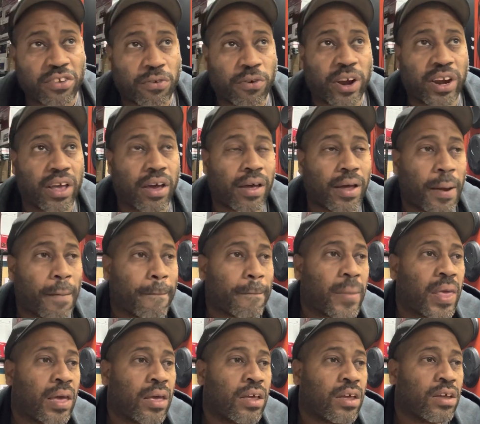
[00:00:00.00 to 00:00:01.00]
the radio.
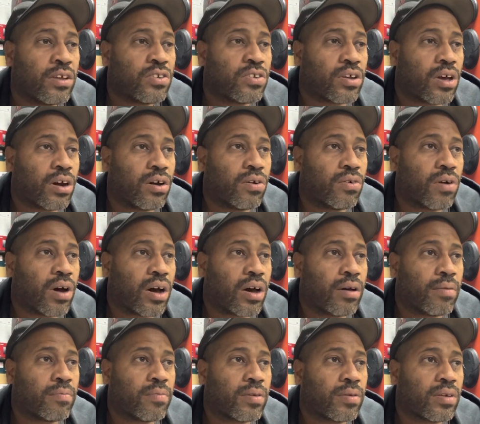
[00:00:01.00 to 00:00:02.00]
So
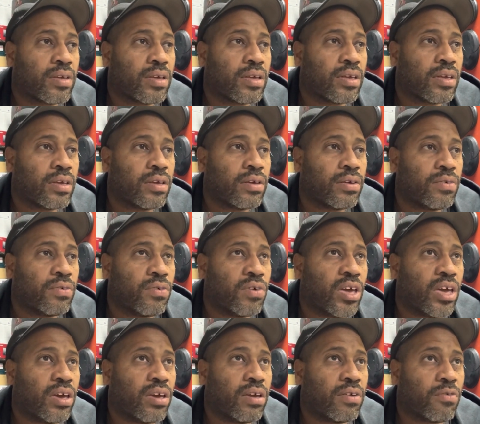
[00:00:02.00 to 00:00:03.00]
um,
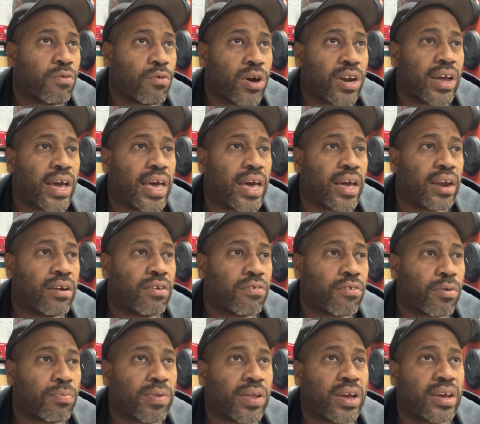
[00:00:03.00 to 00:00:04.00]
we went ahead,
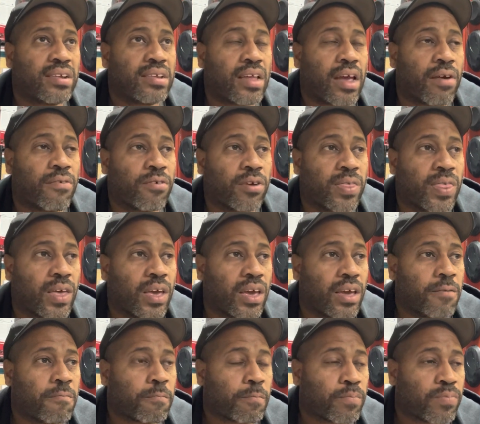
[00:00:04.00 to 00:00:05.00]
replaced
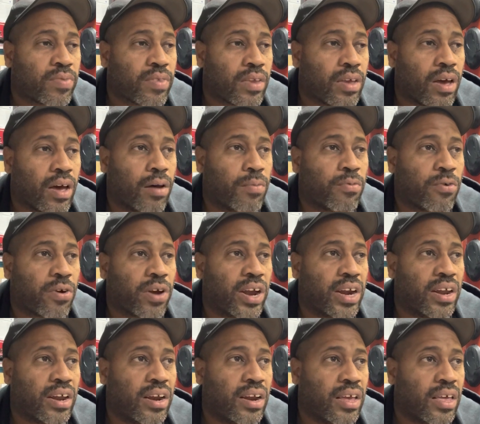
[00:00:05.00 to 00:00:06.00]
everything,
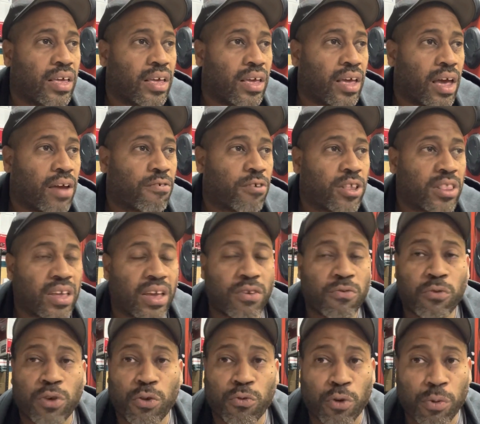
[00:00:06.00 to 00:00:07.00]
upgraded everything.
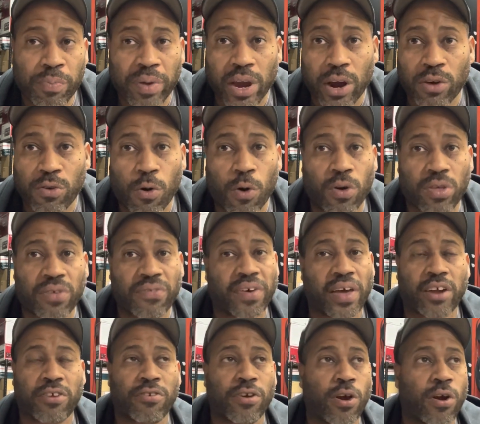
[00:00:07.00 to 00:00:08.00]
We repaired all the
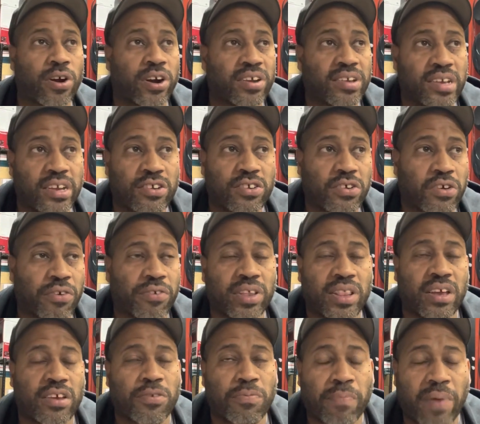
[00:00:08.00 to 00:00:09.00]
factory harnesses, so
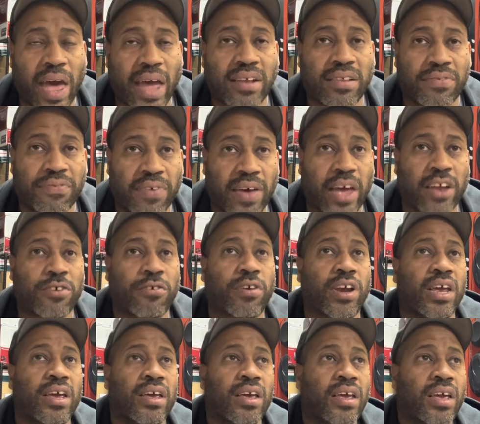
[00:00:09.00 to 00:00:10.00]
everything's back to
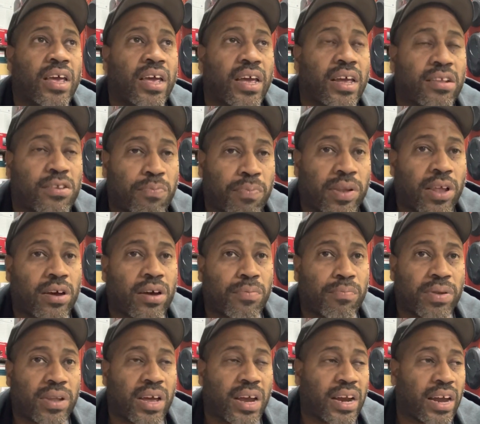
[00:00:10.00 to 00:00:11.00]
factory. It's plug and
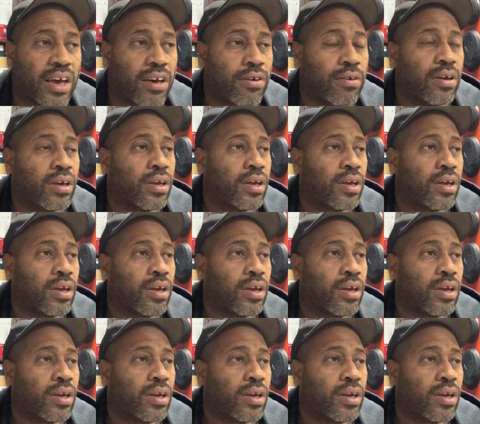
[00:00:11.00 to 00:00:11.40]
play now.